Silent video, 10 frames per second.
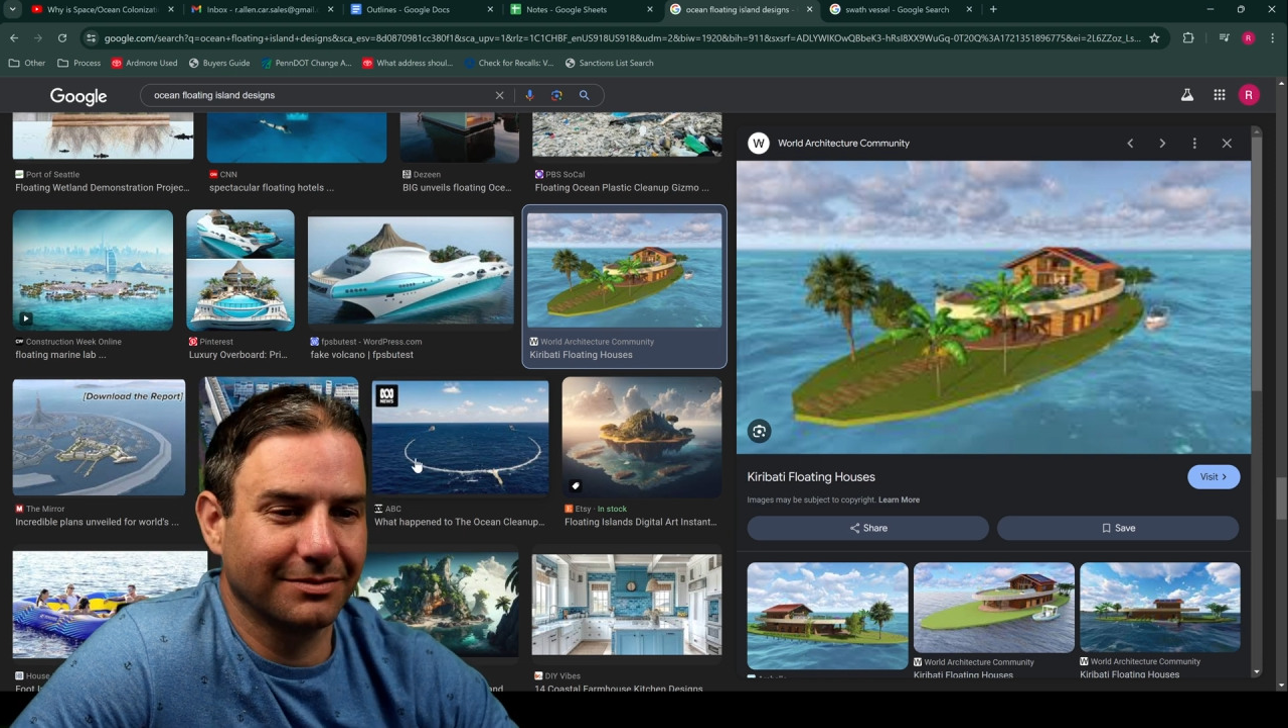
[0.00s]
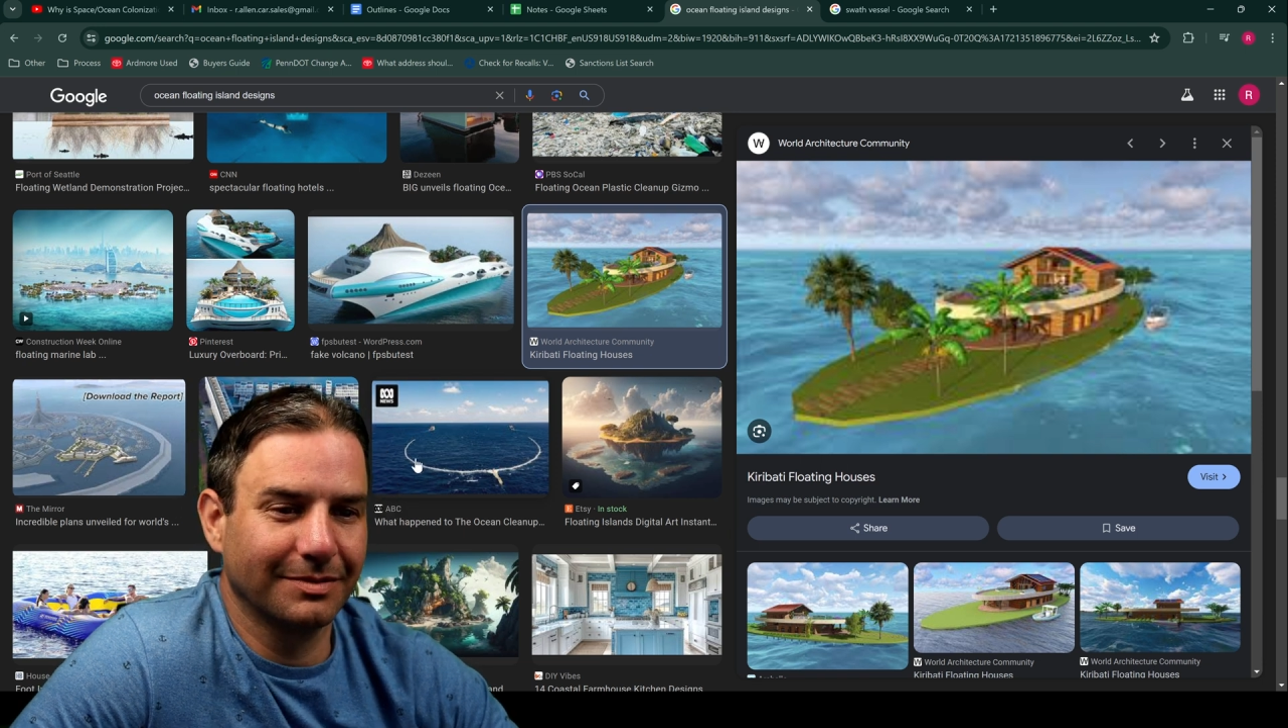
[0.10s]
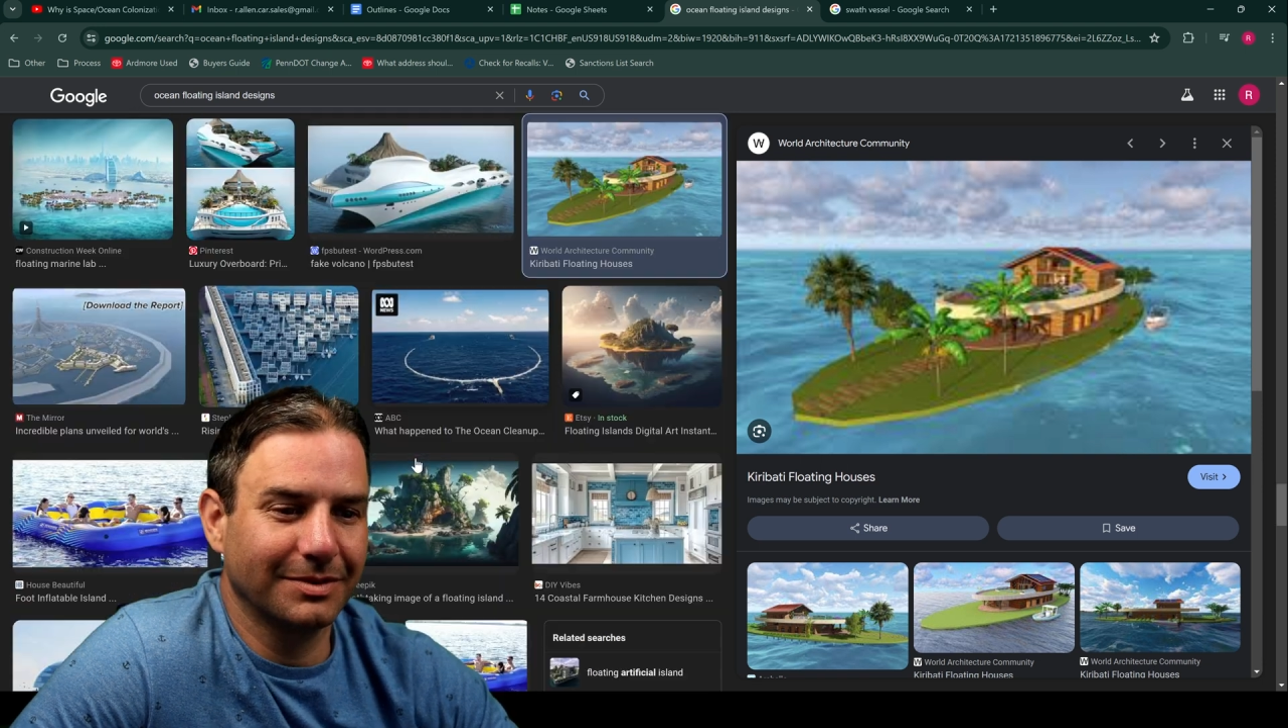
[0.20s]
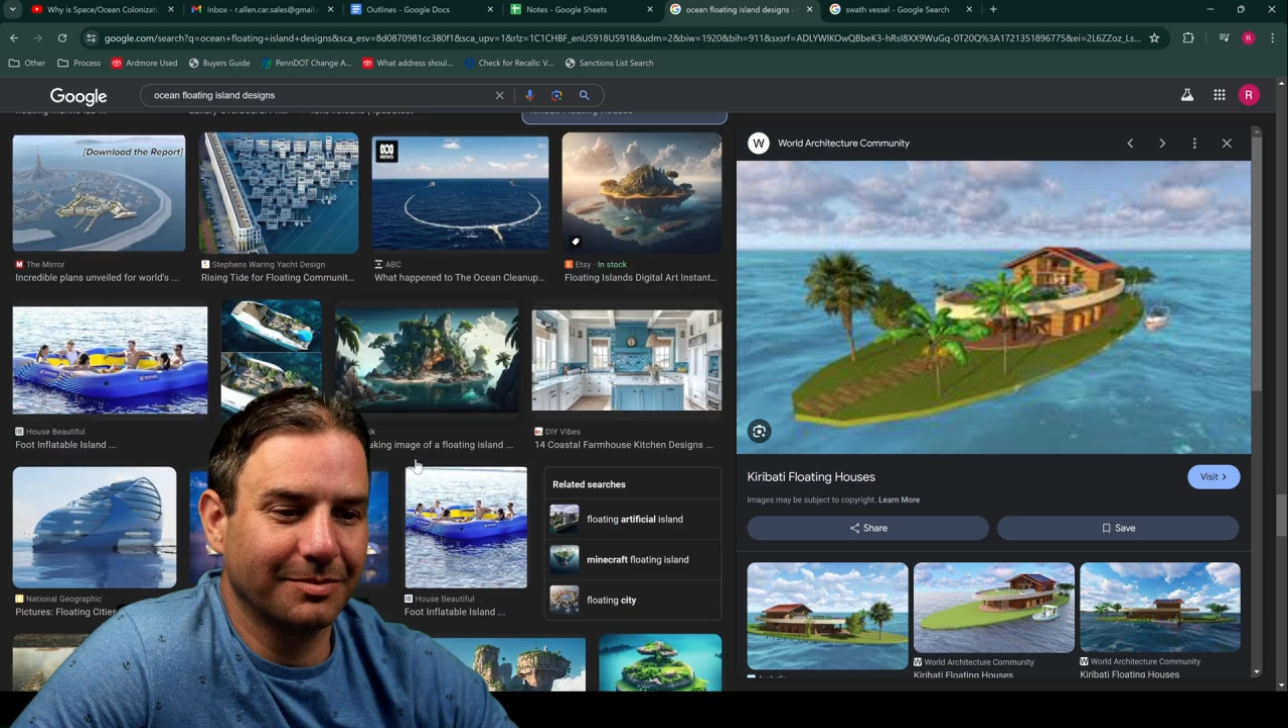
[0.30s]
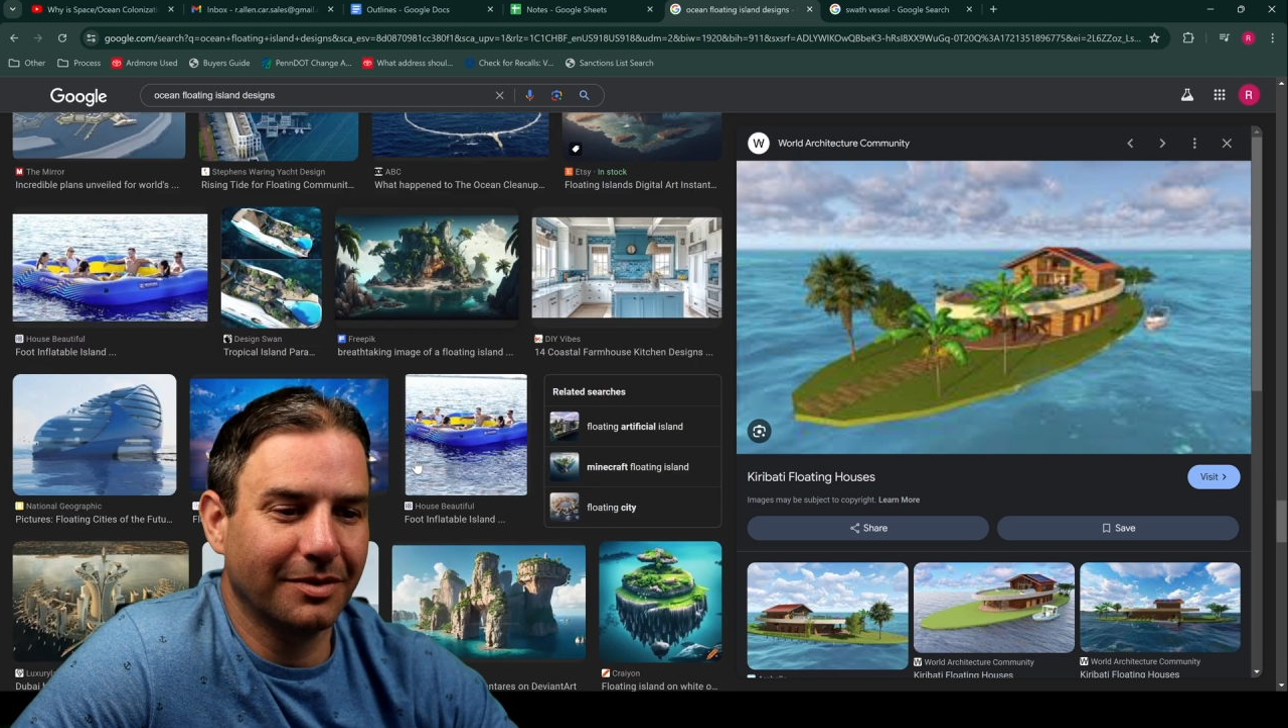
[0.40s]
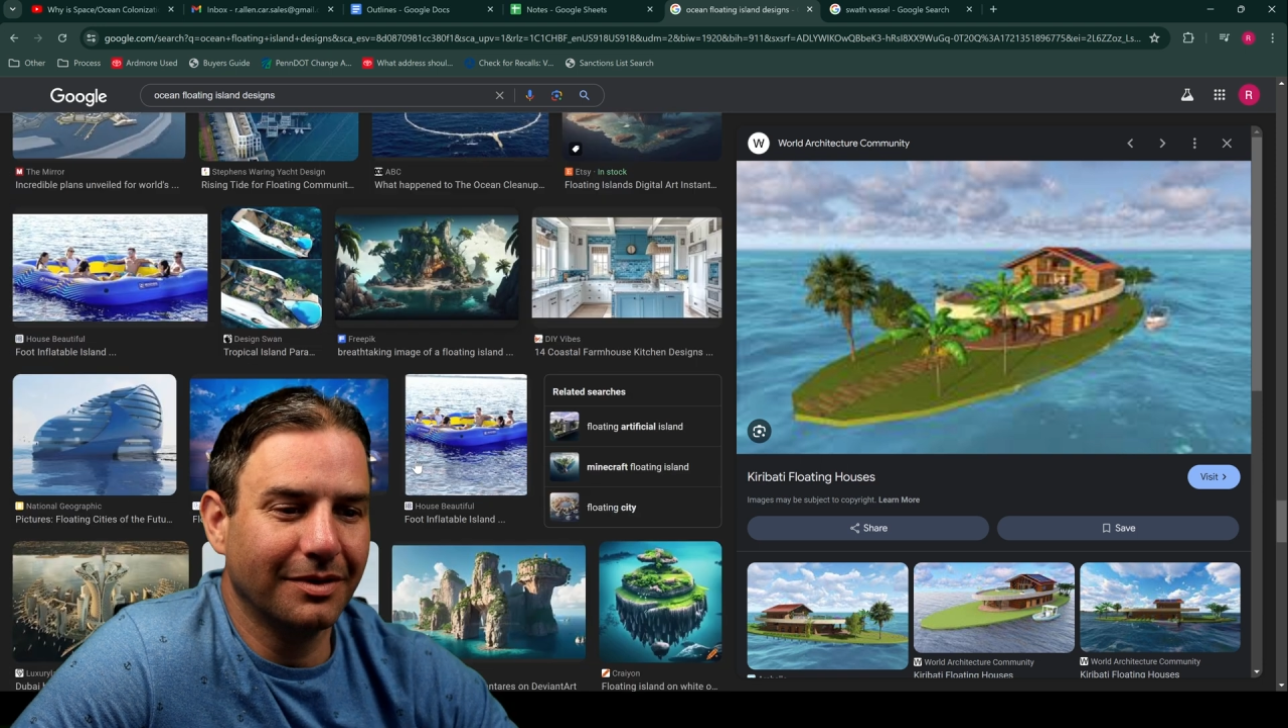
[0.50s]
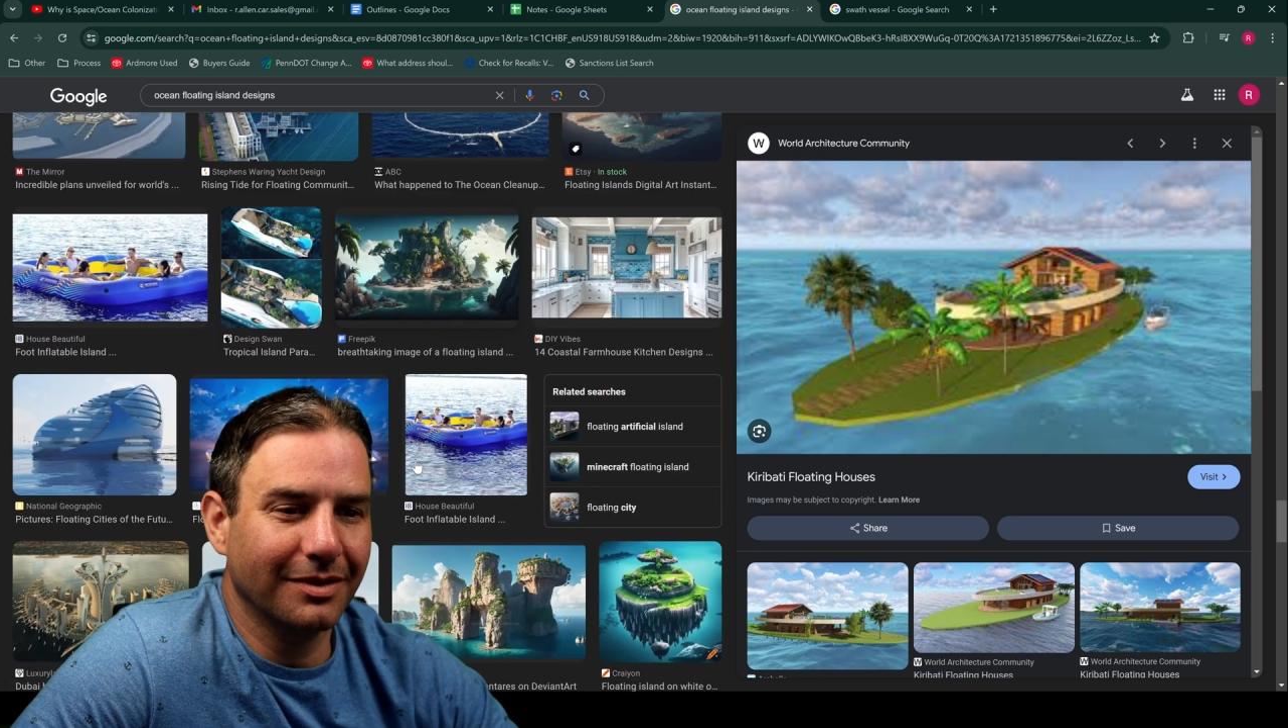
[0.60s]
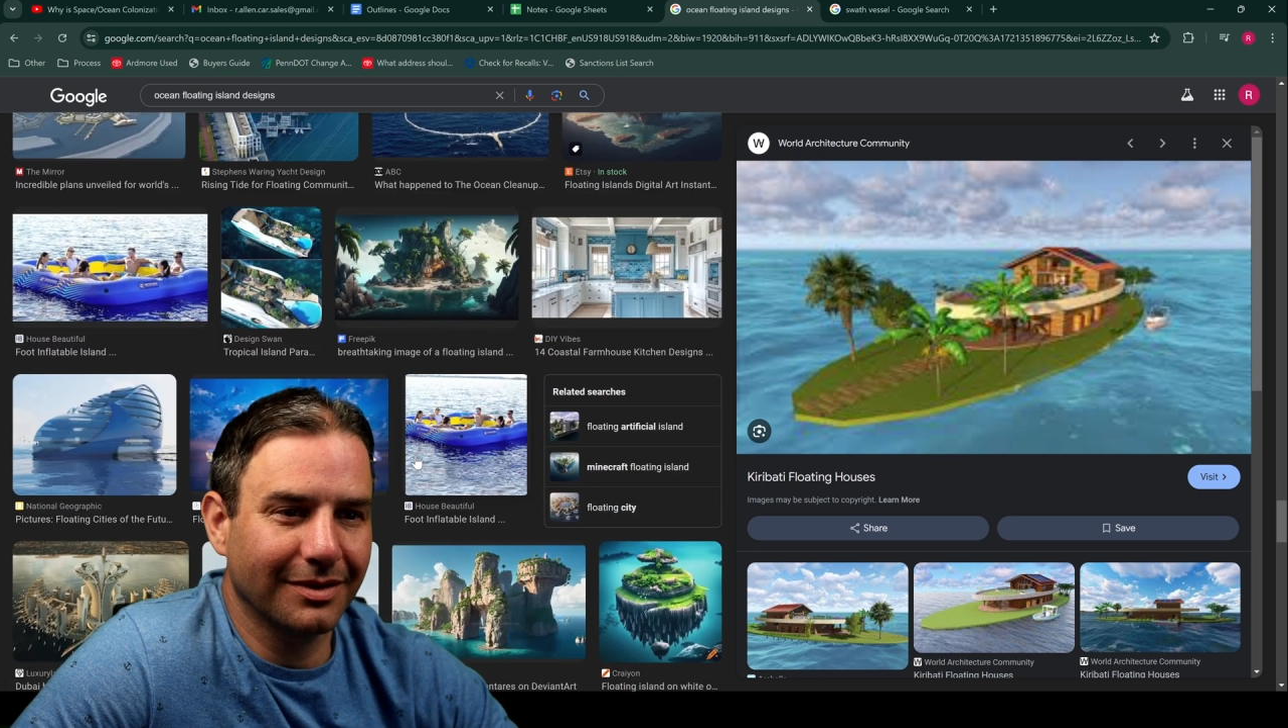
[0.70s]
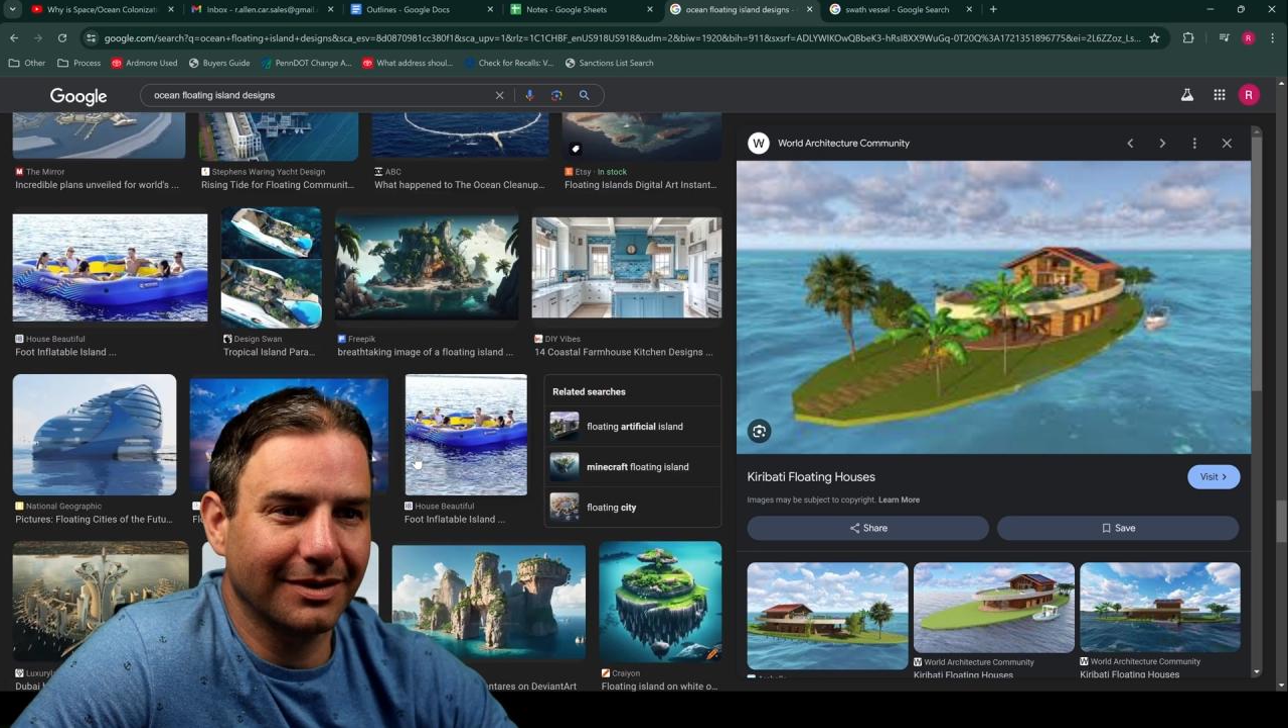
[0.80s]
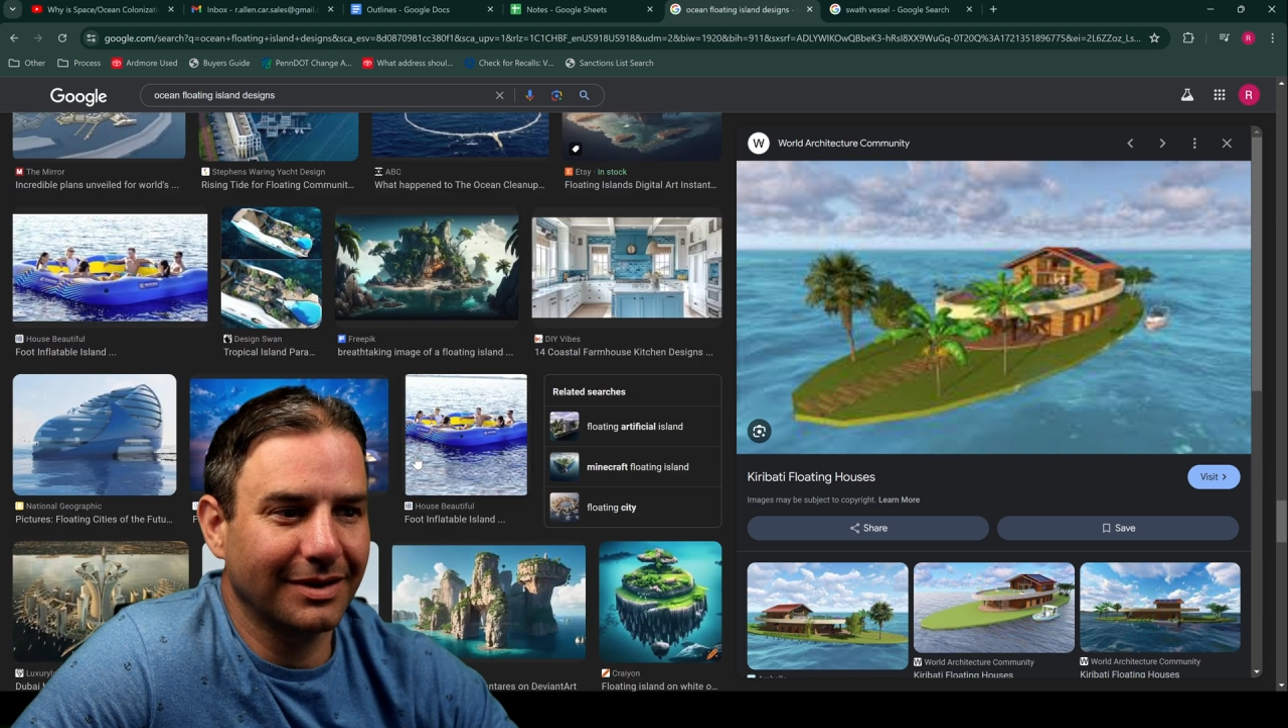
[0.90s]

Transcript: ripped apart.